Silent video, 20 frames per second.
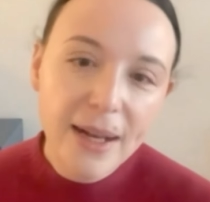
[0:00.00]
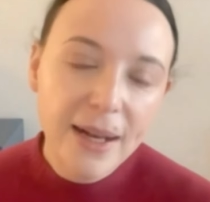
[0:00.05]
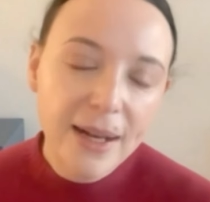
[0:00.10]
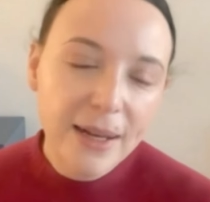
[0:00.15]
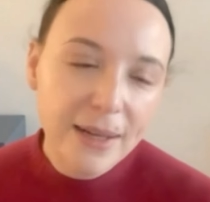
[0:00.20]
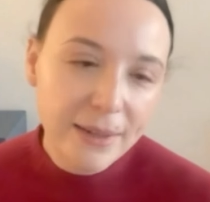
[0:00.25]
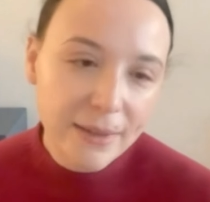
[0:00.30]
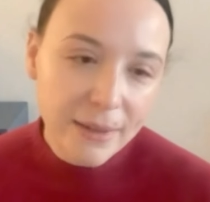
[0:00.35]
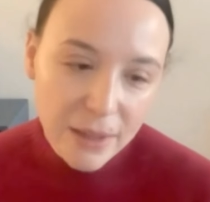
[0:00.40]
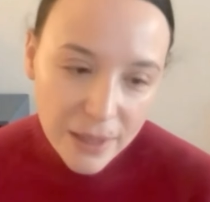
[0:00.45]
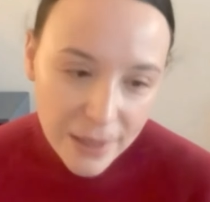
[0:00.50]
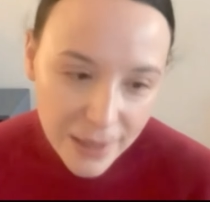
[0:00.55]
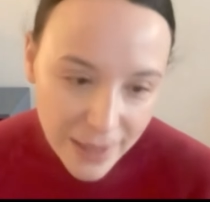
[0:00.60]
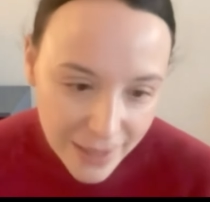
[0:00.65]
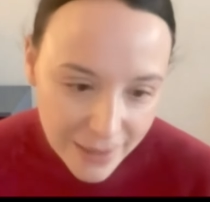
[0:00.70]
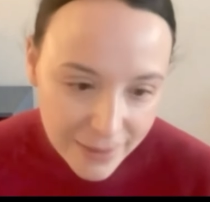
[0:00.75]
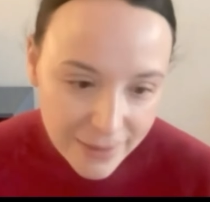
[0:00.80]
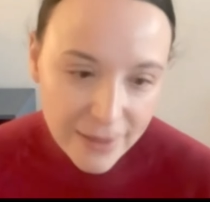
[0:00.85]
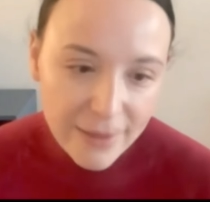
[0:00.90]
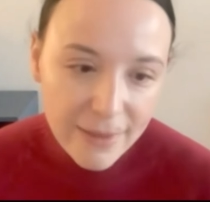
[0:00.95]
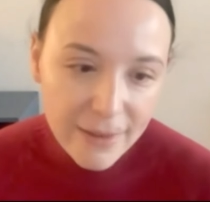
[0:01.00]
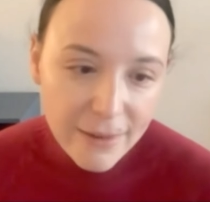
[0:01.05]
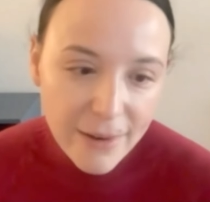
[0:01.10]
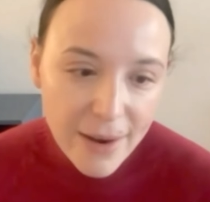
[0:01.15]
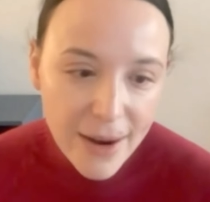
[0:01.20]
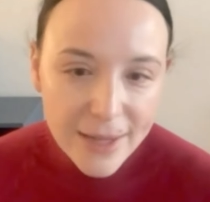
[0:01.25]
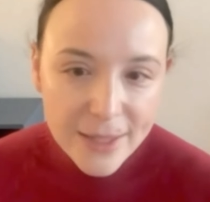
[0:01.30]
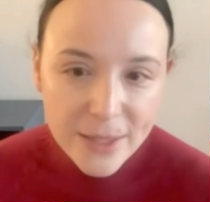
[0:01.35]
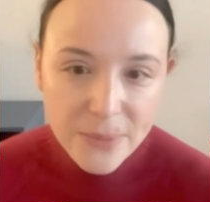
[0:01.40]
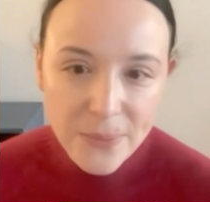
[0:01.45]
And lately, there
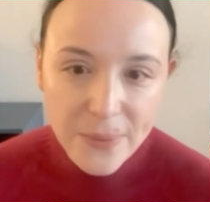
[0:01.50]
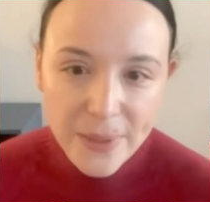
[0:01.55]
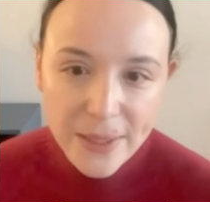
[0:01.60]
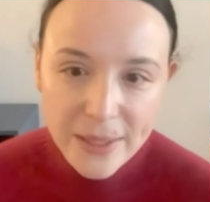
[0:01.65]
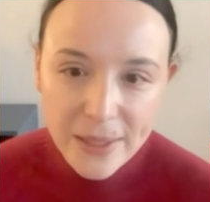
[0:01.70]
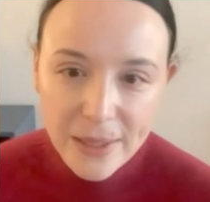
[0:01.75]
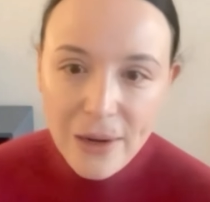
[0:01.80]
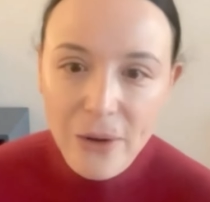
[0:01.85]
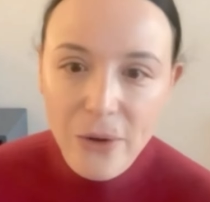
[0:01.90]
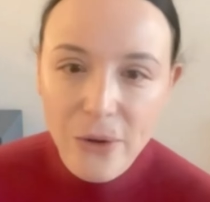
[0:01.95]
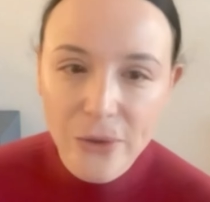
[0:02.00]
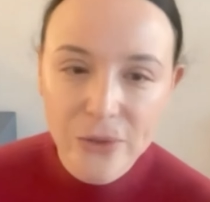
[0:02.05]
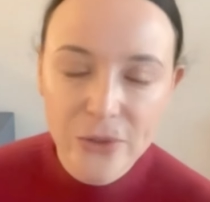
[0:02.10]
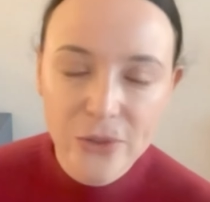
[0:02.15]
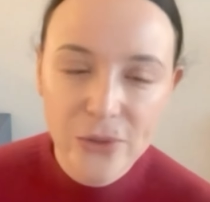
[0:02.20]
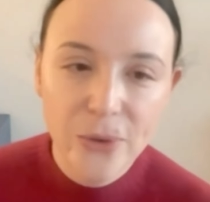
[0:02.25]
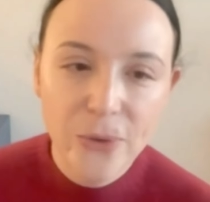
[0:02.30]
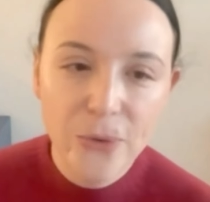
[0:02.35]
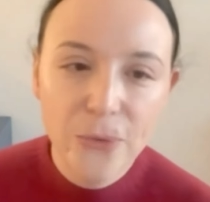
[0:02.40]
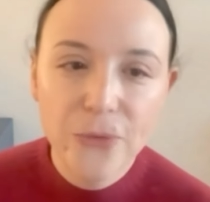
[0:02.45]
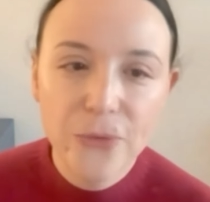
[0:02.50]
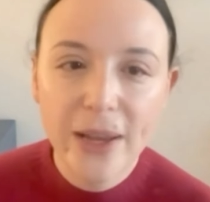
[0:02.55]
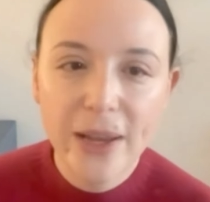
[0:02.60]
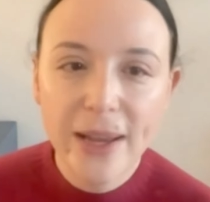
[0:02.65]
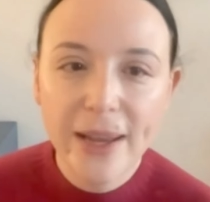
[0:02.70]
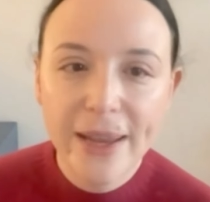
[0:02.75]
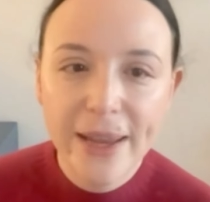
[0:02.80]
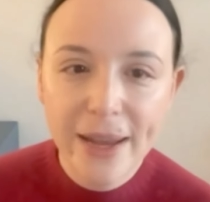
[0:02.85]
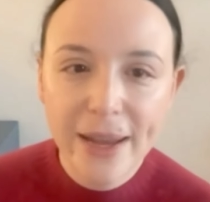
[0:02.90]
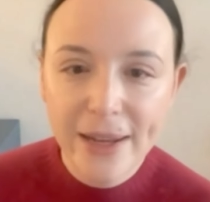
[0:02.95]
has been a lot of
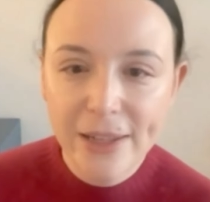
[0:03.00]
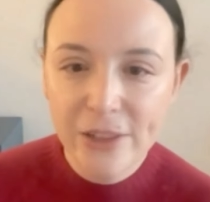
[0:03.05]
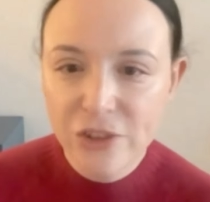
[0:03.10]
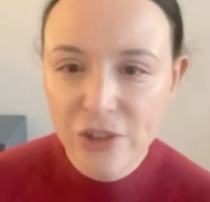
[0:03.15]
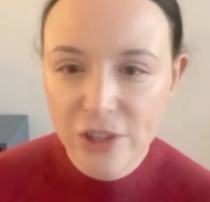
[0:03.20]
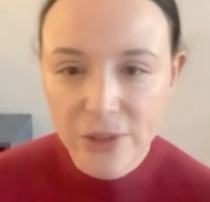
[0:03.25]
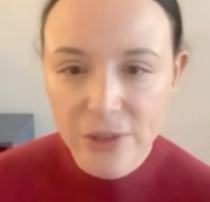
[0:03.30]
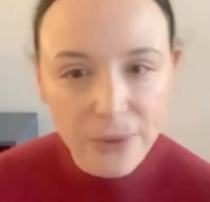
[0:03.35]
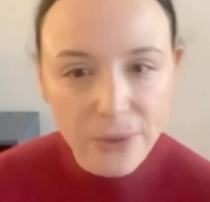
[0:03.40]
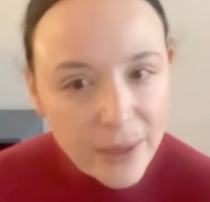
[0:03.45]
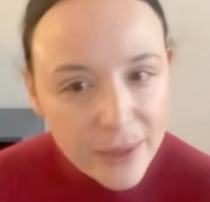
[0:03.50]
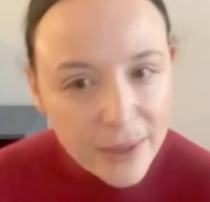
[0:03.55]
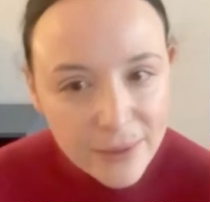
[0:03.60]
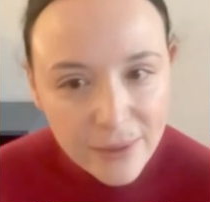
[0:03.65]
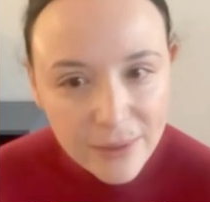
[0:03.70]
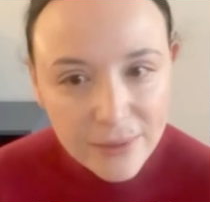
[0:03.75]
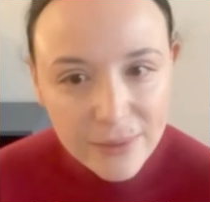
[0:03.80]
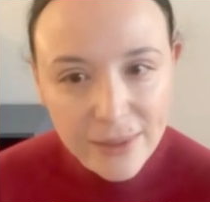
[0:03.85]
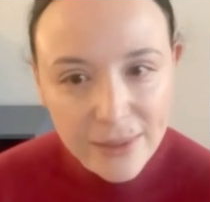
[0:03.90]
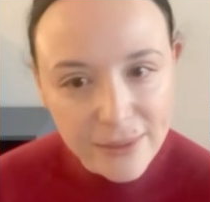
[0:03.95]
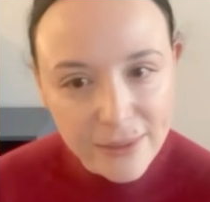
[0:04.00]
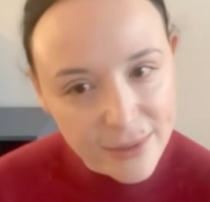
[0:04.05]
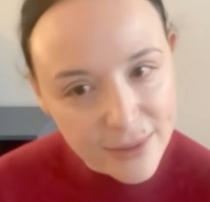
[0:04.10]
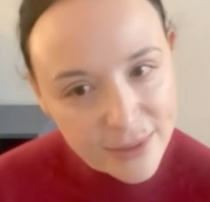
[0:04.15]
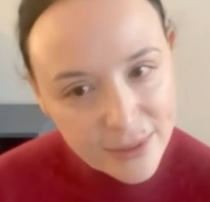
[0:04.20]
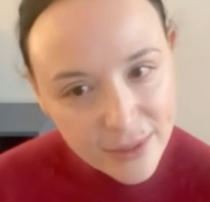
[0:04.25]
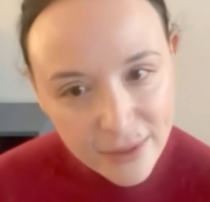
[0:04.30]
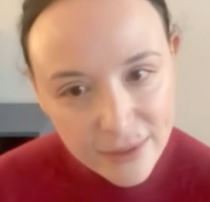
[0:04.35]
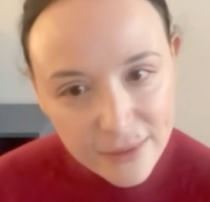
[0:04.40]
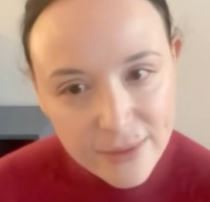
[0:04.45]
AI-generated data
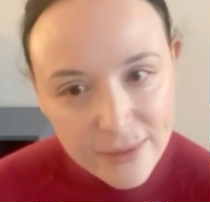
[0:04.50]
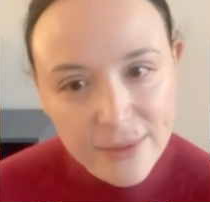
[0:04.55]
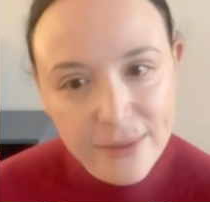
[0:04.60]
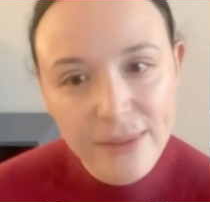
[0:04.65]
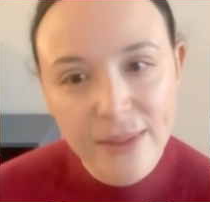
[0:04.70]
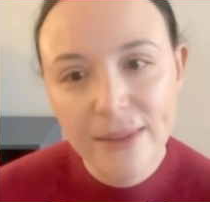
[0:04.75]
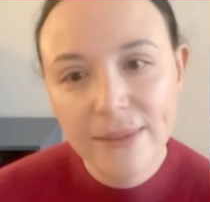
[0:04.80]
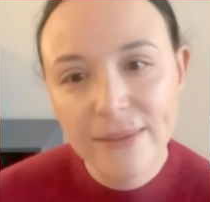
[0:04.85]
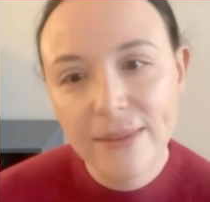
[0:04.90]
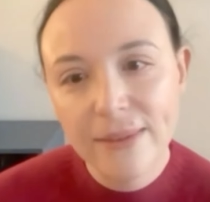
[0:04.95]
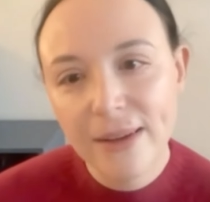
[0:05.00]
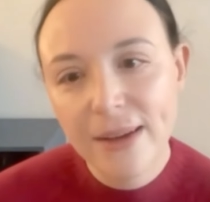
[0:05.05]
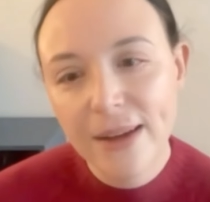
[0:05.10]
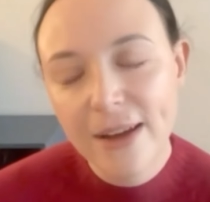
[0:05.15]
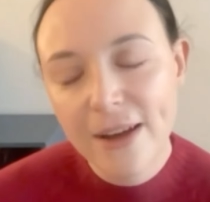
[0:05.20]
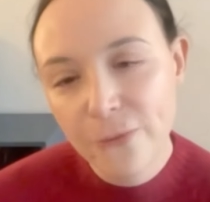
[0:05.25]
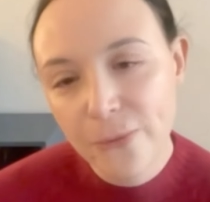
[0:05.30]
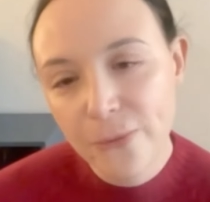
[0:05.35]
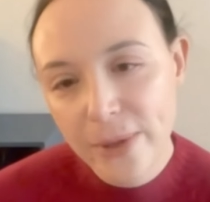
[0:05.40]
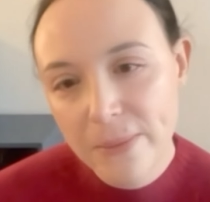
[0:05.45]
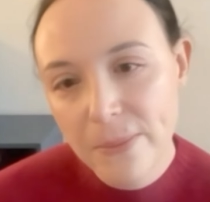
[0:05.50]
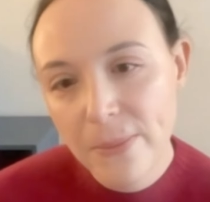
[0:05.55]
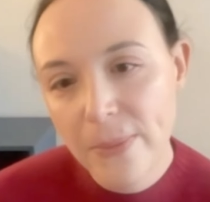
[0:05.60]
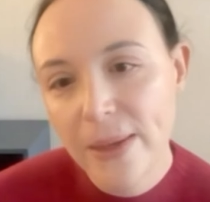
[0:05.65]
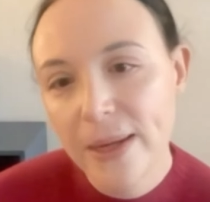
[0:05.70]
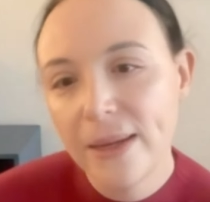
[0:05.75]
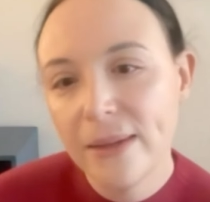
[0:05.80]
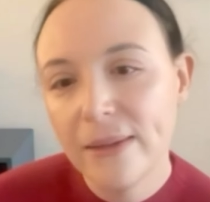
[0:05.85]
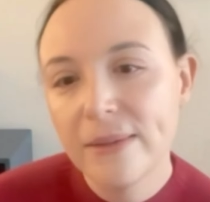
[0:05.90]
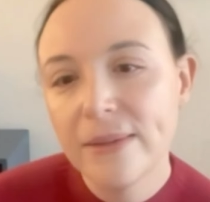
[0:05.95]
sets that have been
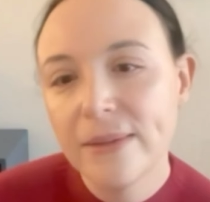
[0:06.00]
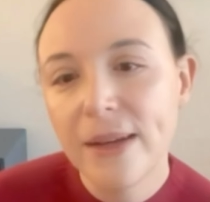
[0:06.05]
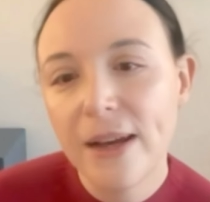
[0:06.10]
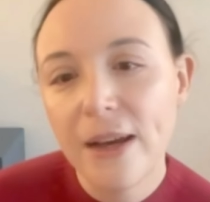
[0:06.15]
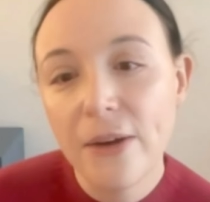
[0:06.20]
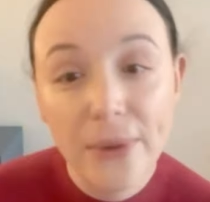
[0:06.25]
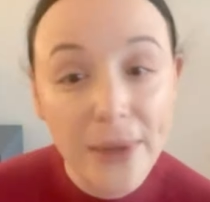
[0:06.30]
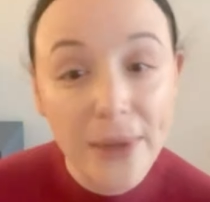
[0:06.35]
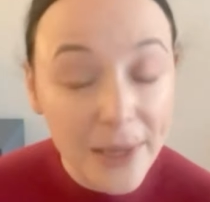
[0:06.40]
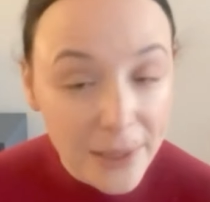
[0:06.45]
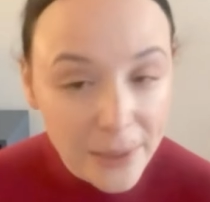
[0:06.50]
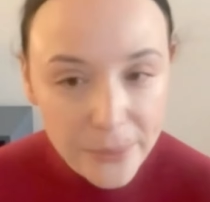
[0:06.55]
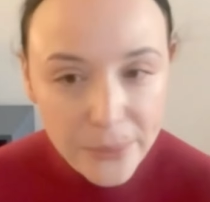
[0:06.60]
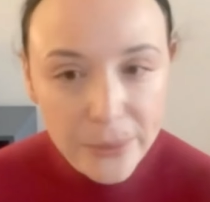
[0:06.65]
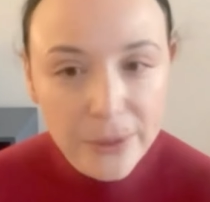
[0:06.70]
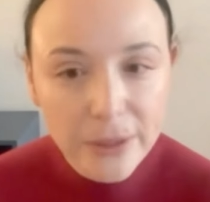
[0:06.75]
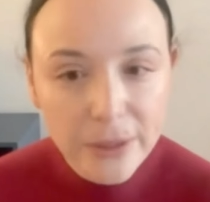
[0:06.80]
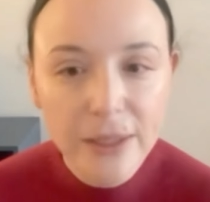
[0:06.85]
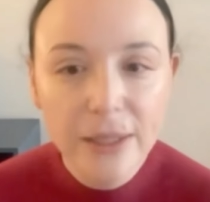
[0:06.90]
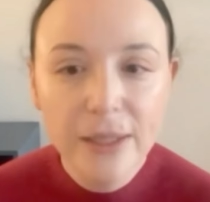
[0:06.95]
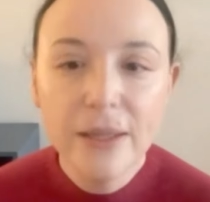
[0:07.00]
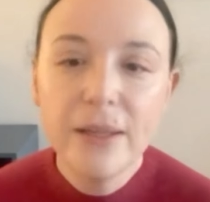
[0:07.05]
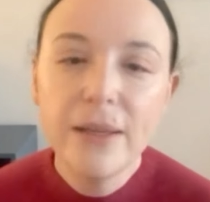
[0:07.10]
made available.